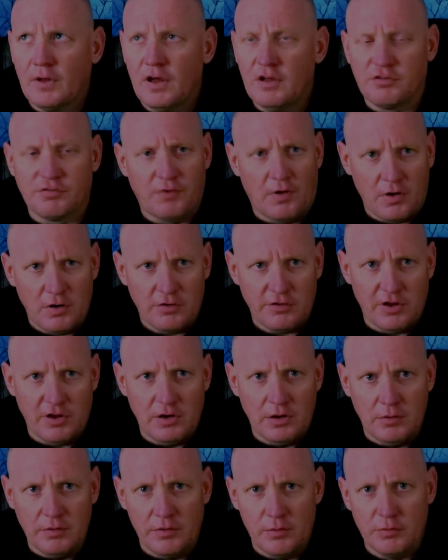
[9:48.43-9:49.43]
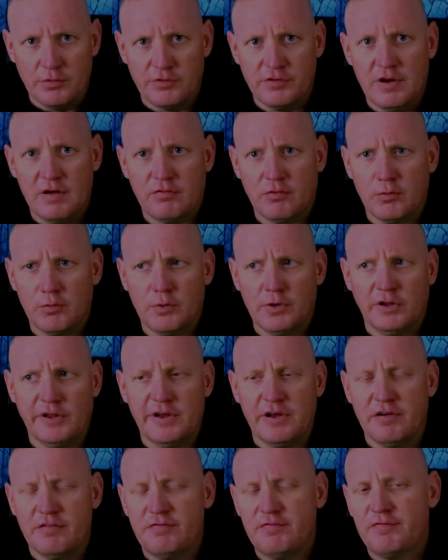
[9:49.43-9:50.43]
as far as I know, there was never
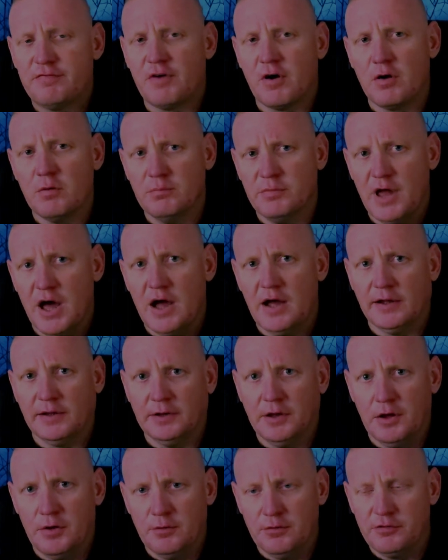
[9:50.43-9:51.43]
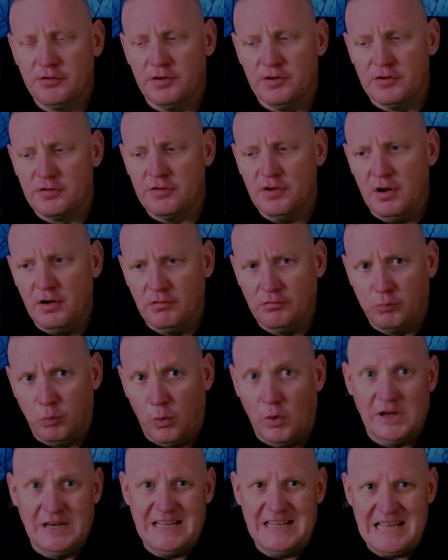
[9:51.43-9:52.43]
really a firm diagnosis of
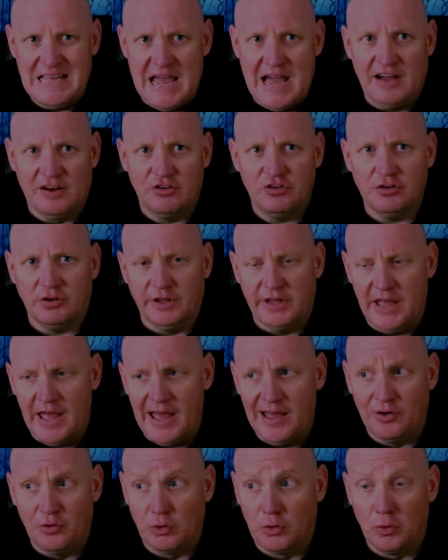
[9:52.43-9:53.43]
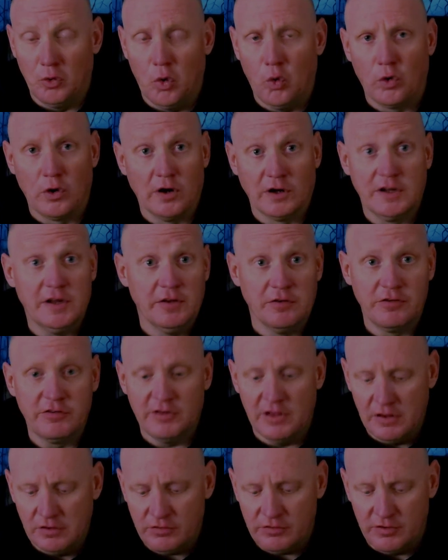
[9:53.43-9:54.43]
what he actually had, or a
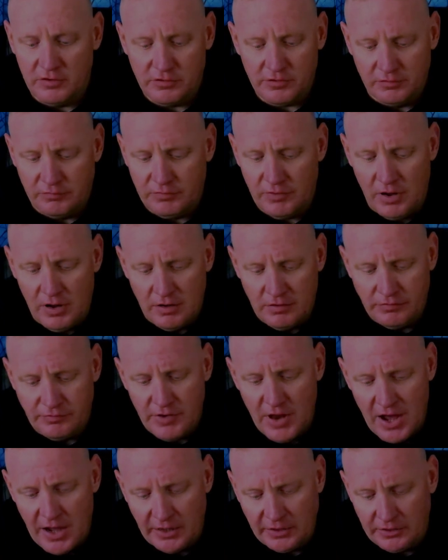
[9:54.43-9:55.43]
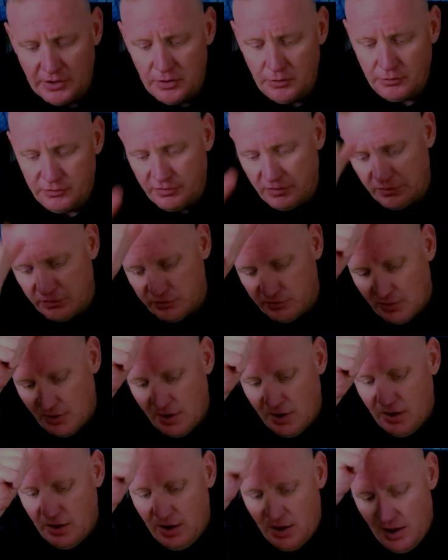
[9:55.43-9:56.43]
consensus of diagnosis.
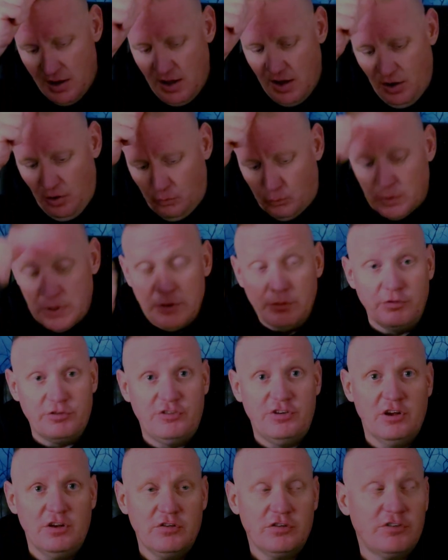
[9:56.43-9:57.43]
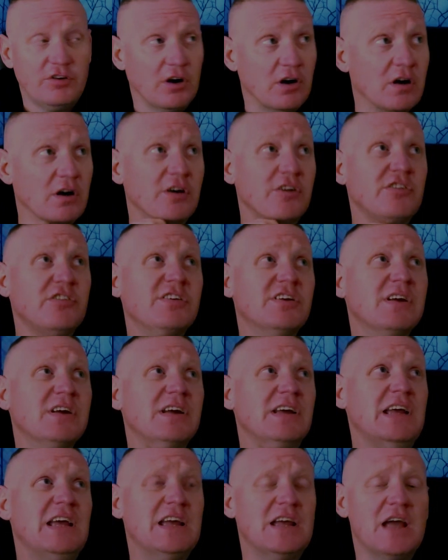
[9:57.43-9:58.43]
When he was discharged,
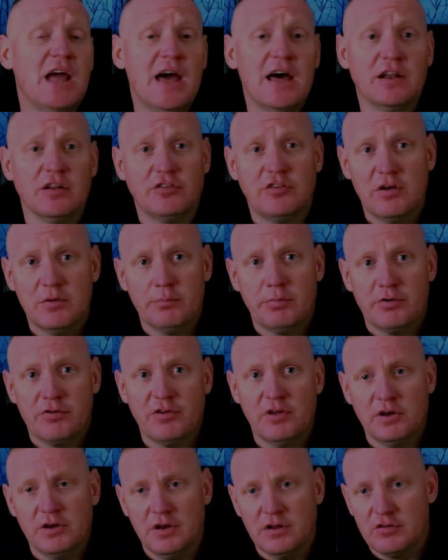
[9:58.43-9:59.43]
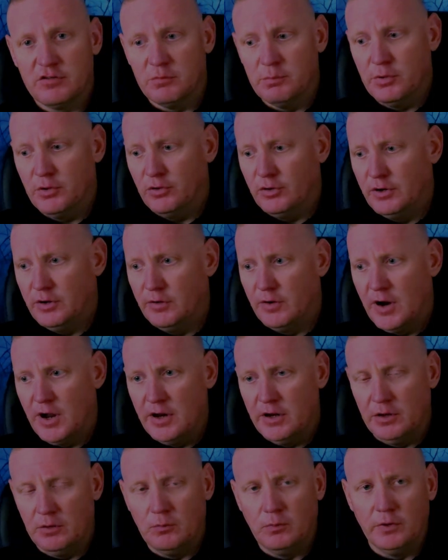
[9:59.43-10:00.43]
he had a 10% disability
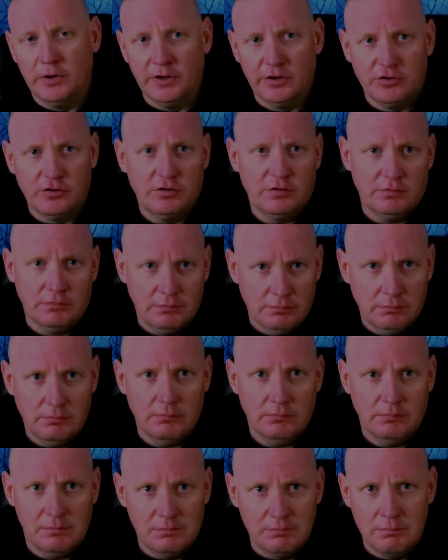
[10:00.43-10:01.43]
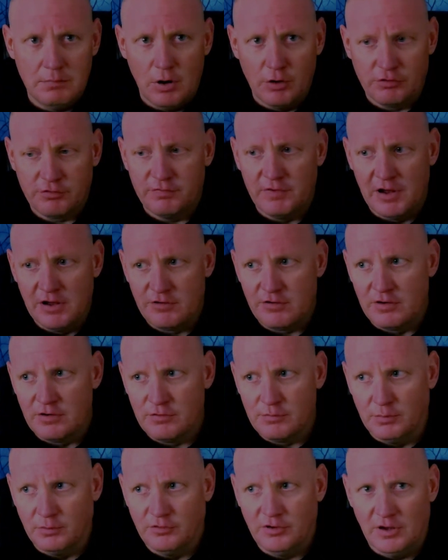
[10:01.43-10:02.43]
rating, which most
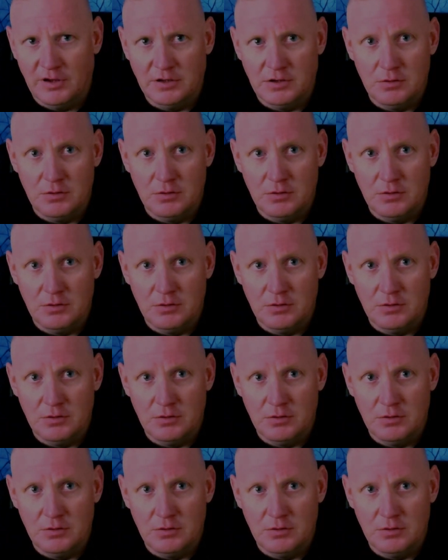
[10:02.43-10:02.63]
veterans will tell